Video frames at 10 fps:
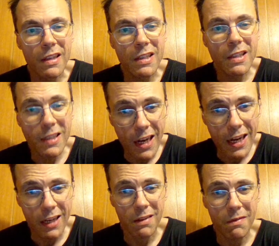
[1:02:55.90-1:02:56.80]

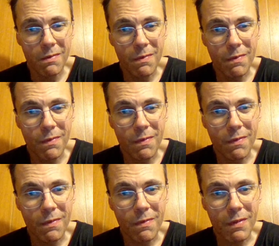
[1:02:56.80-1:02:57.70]
saying
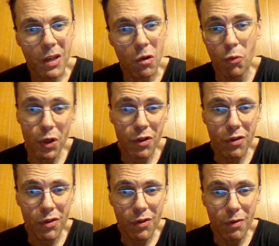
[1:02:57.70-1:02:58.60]
what
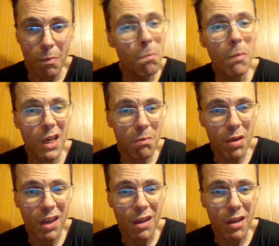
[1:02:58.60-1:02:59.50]
may
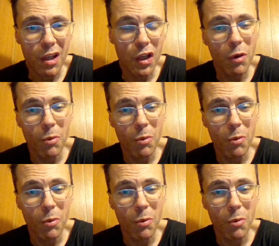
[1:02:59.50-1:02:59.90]
be, you